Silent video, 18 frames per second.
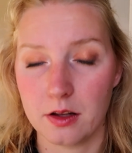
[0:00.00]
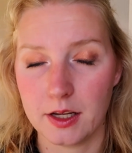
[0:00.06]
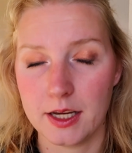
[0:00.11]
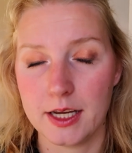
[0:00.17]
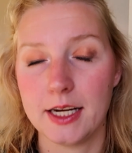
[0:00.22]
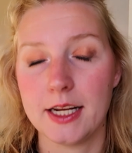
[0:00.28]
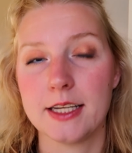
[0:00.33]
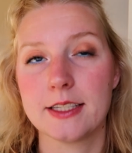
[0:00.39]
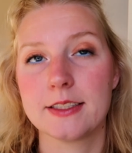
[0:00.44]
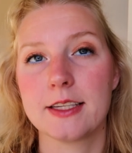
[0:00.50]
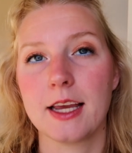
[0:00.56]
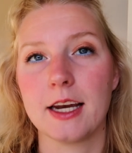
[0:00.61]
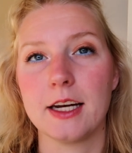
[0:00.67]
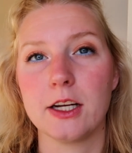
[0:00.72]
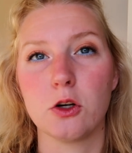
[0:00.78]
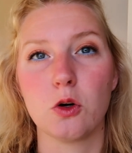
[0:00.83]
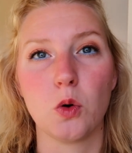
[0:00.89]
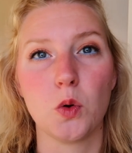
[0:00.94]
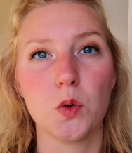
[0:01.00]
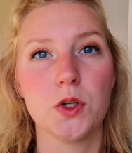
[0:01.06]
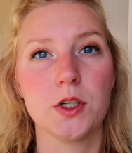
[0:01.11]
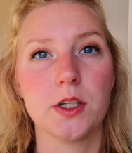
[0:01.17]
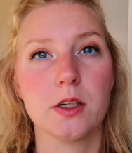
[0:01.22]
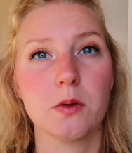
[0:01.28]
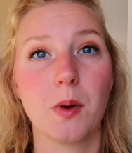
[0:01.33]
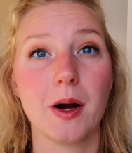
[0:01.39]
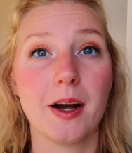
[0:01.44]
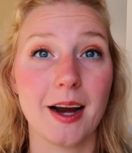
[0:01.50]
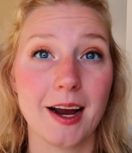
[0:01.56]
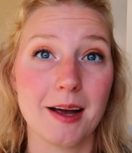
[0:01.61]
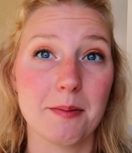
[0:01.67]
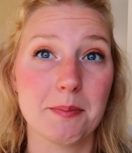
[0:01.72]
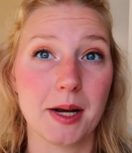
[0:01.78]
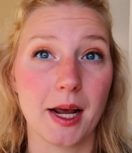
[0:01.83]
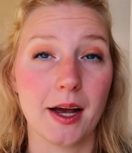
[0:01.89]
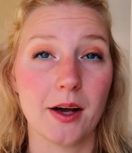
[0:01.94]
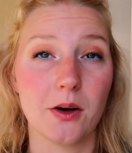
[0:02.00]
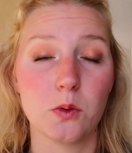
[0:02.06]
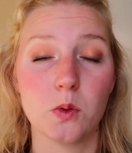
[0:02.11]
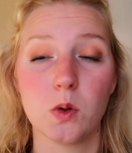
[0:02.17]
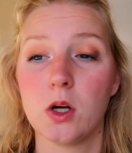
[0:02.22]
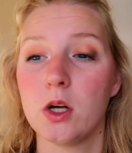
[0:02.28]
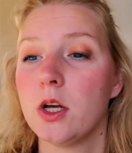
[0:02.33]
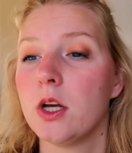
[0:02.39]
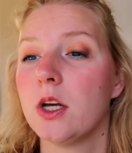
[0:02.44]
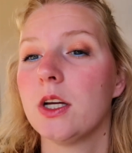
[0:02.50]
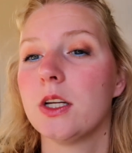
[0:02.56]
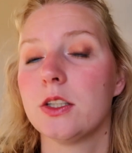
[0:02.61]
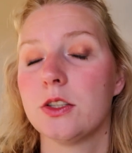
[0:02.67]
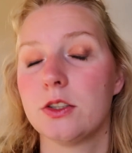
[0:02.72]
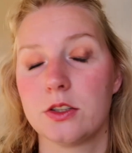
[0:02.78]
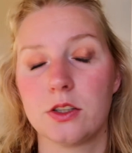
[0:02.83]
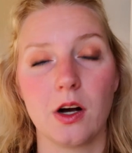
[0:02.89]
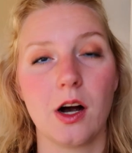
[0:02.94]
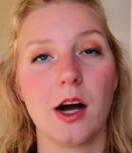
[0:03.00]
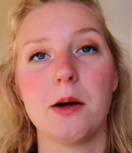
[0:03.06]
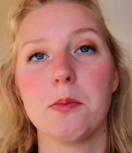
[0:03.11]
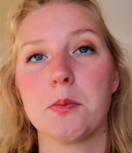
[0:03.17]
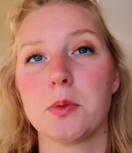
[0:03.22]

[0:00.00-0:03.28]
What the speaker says: It is getting colder where I am now, so I'm